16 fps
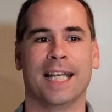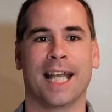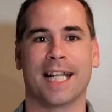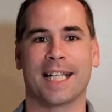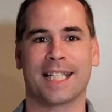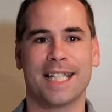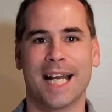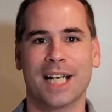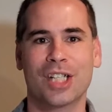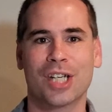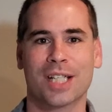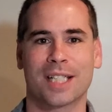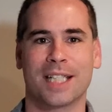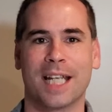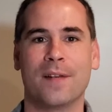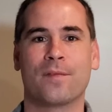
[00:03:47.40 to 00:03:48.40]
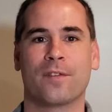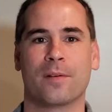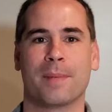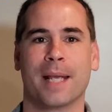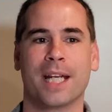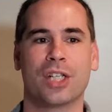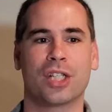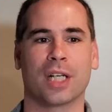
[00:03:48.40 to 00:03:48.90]
it's not just
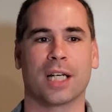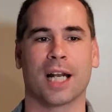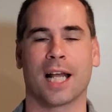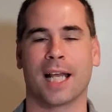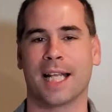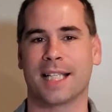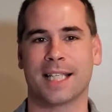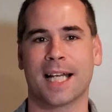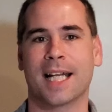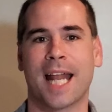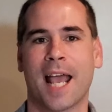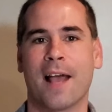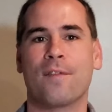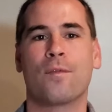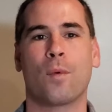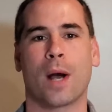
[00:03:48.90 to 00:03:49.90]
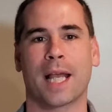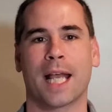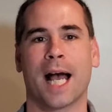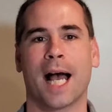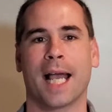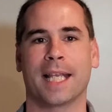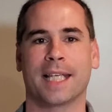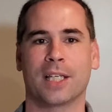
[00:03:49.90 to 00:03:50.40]
information. It's not an
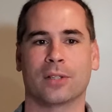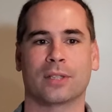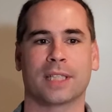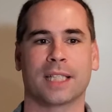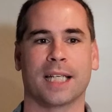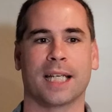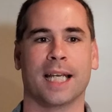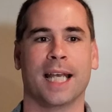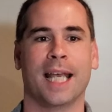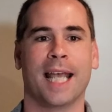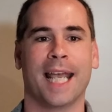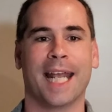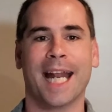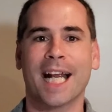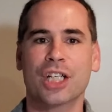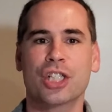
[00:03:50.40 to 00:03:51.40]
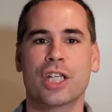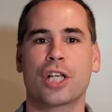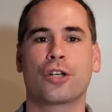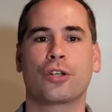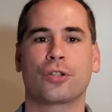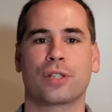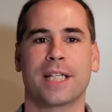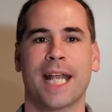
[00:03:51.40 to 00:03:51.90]
FYI guilty it actually
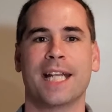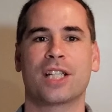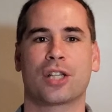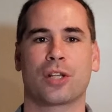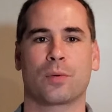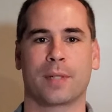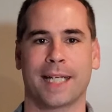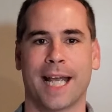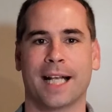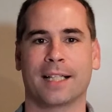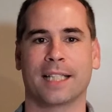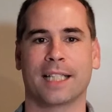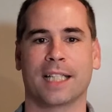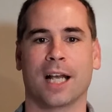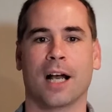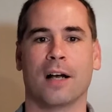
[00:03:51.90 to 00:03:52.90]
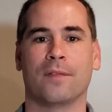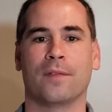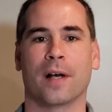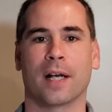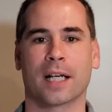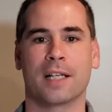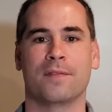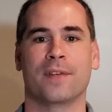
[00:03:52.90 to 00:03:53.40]
creates the reality of
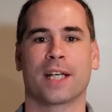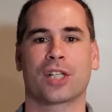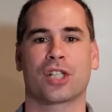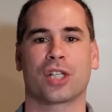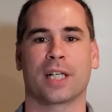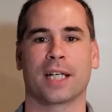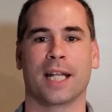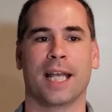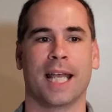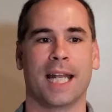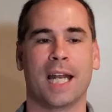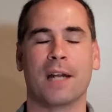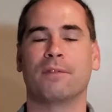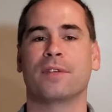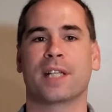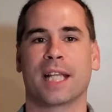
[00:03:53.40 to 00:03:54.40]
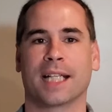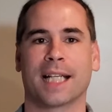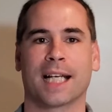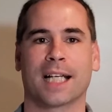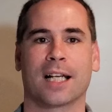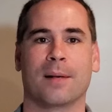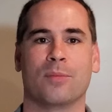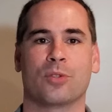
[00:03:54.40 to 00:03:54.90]
a conviction and everything
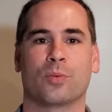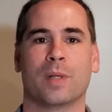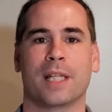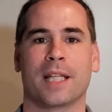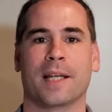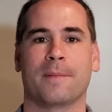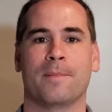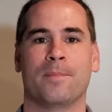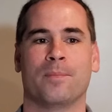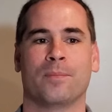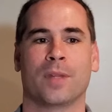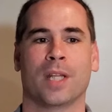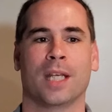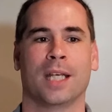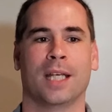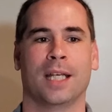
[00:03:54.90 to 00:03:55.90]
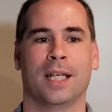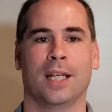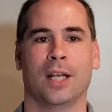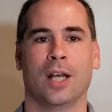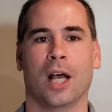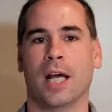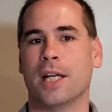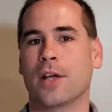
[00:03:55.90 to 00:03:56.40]
that comes with it.
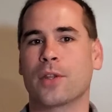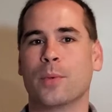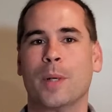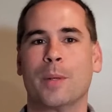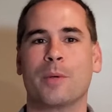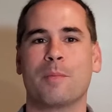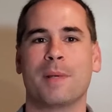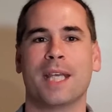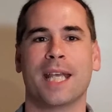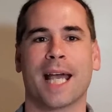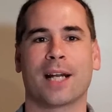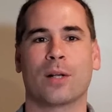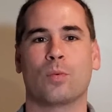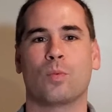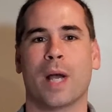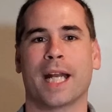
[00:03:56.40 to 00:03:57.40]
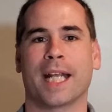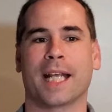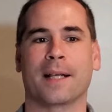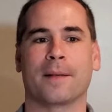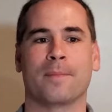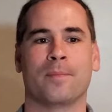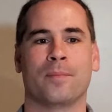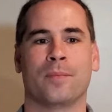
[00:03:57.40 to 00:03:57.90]
Another one would be at a
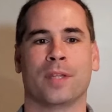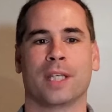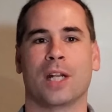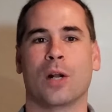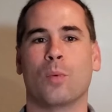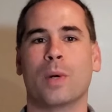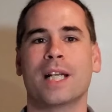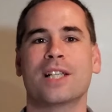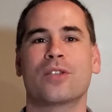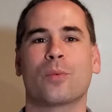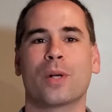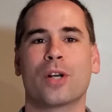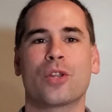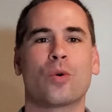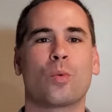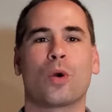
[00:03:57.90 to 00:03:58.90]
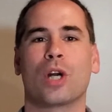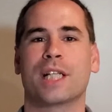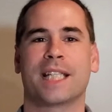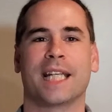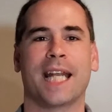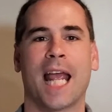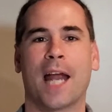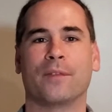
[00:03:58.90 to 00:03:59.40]
wedding. You know, what is what are the words
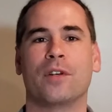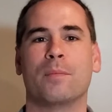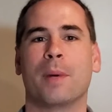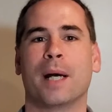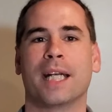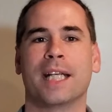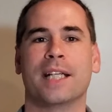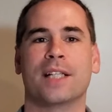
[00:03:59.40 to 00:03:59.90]
that everybody